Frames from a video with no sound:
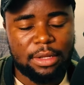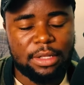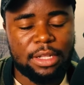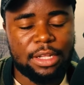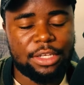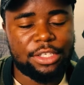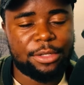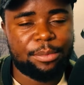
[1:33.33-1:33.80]

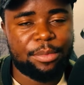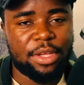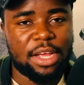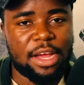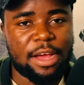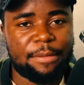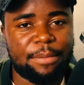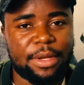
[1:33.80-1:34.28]
the shipping
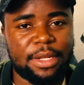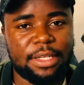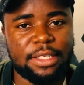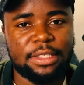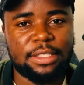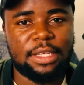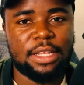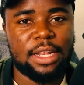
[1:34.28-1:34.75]

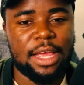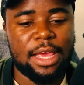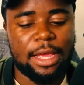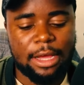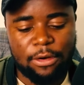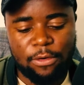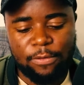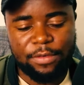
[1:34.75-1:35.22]
companies. Like
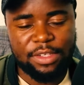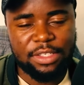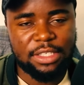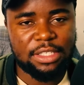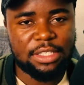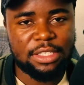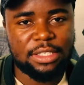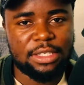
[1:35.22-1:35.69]
I'll
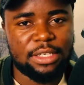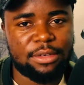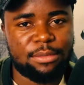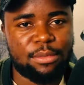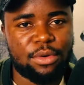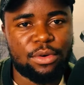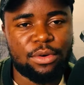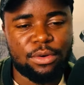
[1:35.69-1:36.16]
visit
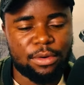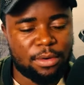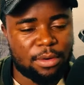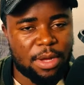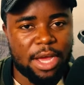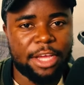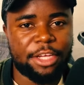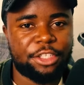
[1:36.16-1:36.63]
Tigmo
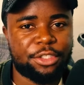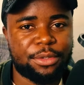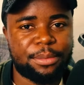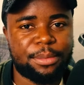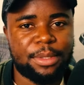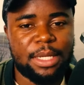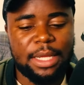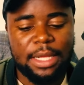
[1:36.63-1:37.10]
or
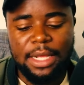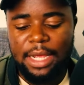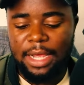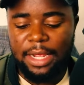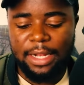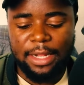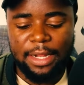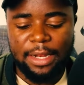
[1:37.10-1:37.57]
iShop,
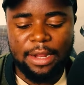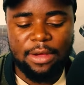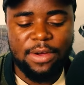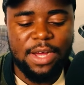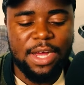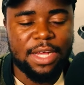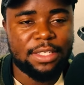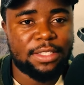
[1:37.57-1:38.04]
and then
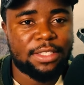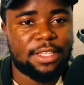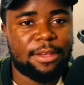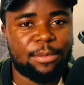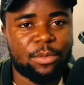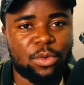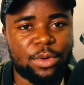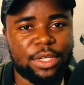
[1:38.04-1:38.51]
I'll ask
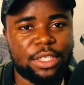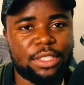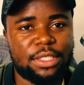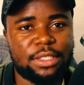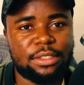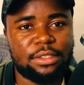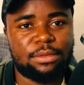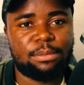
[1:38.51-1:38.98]
them
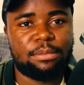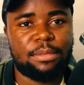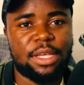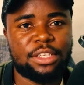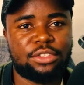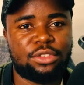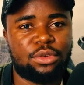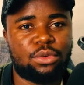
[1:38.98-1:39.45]
questions
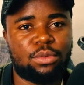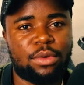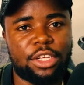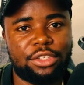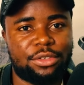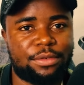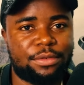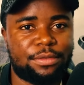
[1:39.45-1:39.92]
based on
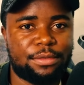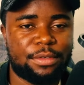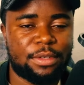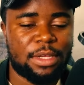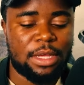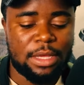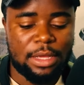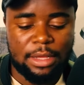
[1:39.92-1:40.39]
what you've
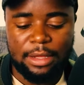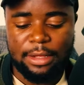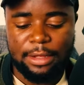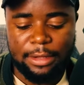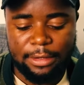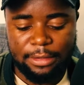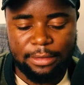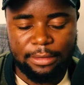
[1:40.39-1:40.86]

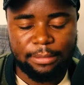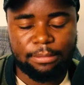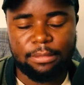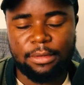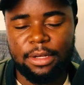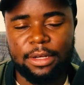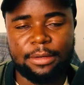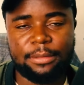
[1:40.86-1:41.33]
uh,
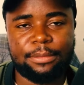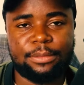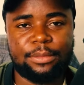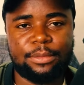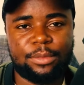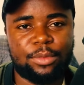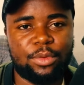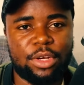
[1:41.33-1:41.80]
um,
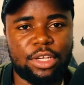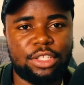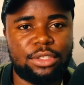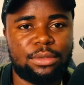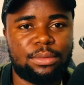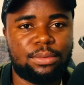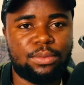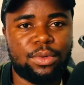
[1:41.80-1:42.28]
what
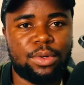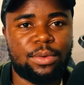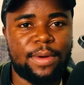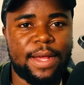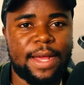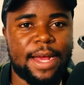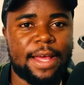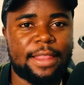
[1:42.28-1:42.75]
we'll
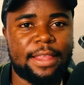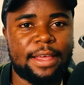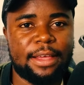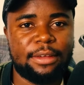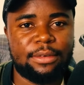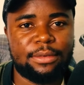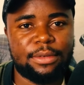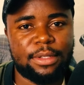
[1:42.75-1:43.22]

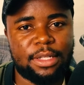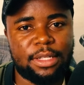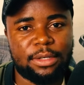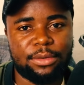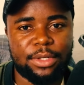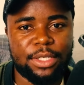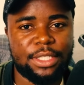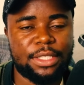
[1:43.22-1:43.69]
gather the
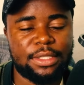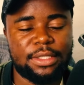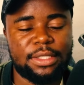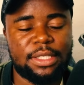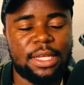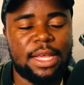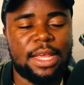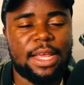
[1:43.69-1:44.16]
questions,
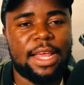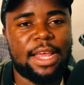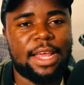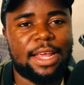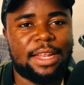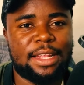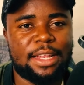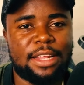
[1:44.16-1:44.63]

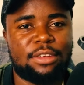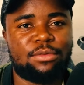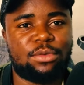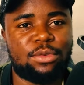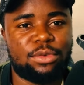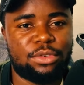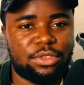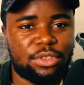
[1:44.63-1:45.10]
and then
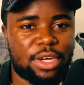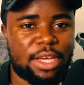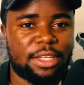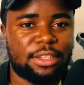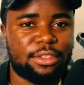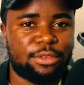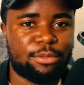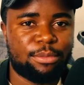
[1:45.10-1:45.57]
we'll
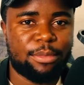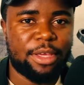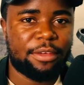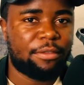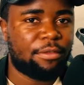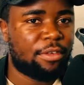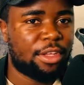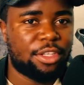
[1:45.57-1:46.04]
try to make
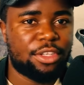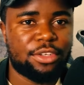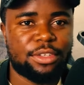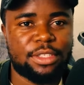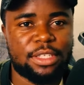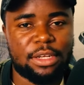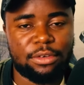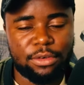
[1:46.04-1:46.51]

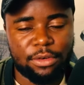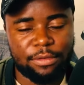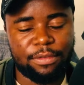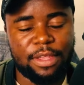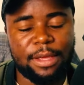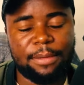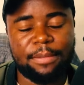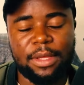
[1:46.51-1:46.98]
videos out of
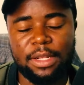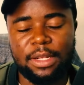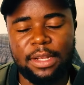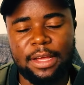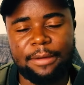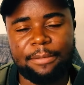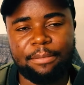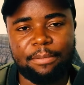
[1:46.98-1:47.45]
them and
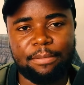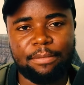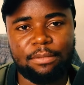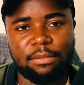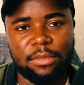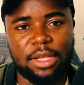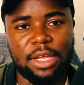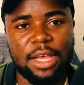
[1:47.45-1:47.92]
um,
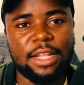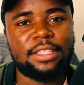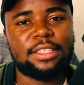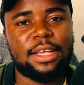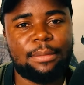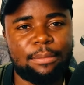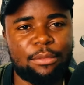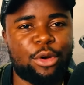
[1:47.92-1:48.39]
get
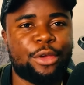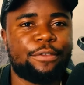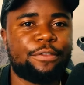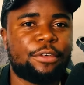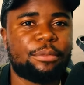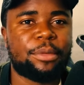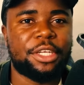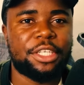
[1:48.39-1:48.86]
some more
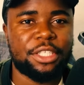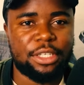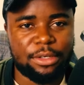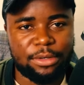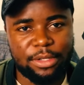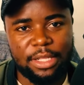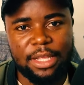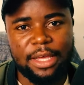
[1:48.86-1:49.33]
information
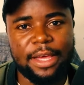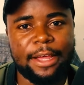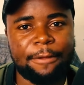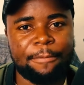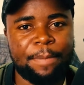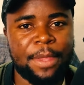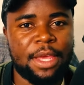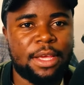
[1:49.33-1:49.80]
on their
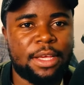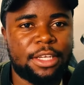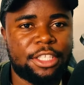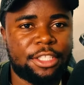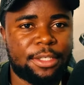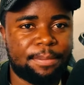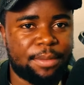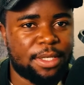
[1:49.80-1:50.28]

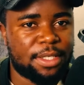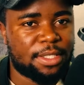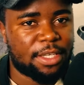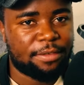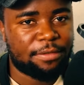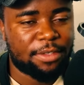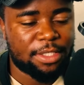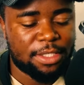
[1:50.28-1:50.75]
shipping
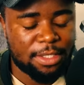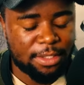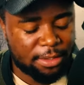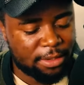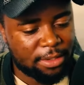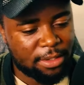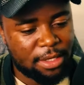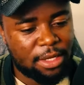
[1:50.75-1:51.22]

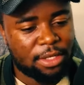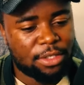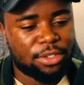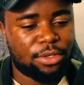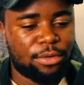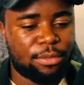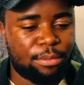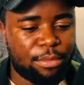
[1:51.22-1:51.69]
services.
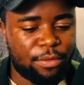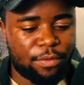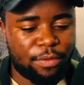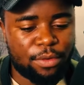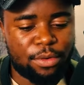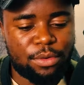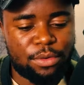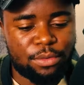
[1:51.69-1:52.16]
So
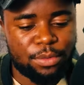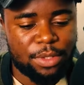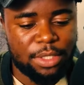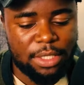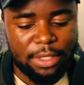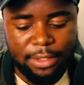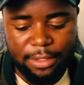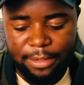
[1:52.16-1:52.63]
before
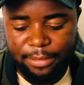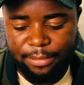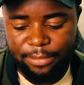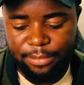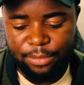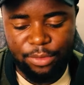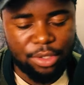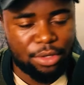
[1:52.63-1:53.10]
we um,
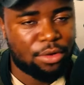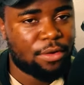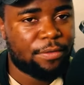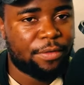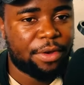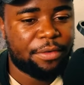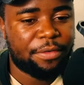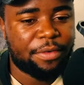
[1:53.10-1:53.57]
we go
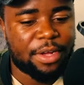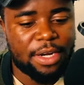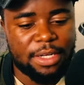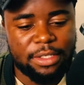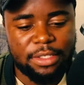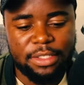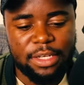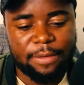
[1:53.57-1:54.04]
very far,
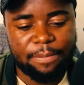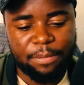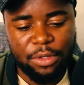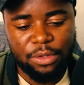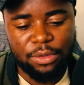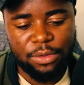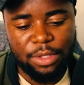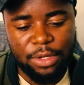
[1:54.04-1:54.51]
let's jump
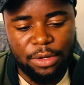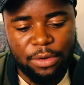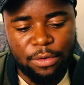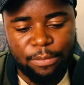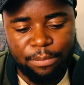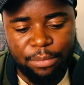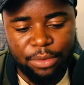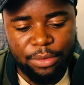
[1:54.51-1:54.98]
into the
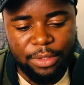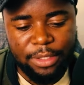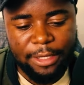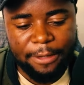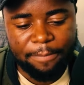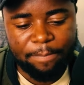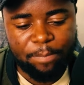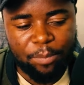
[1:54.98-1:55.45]

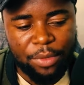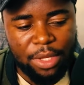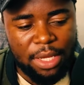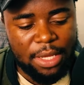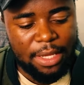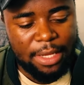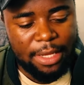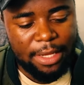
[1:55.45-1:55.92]
computer,
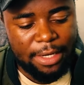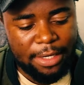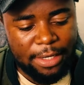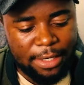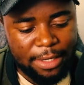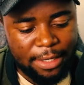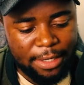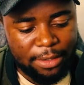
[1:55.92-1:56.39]

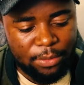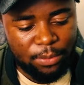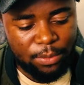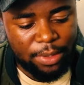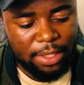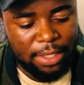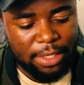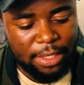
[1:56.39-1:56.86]
and uh,
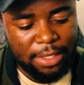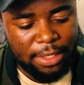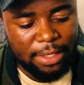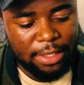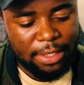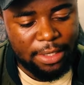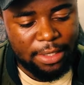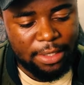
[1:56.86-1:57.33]
we
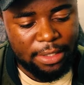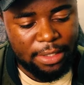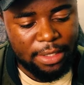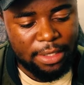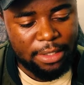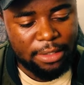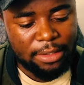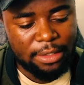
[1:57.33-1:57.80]
can um,